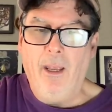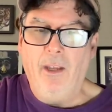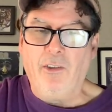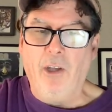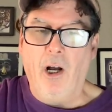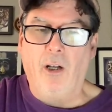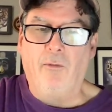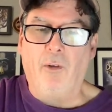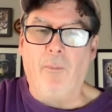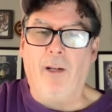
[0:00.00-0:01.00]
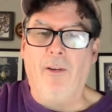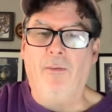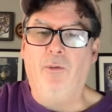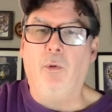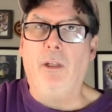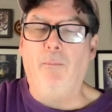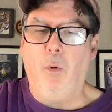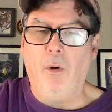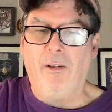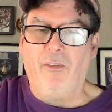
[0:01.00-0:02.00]
Young for Maryland, 20
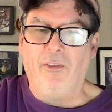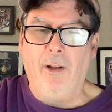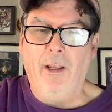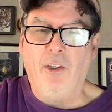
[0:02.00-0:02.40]
points.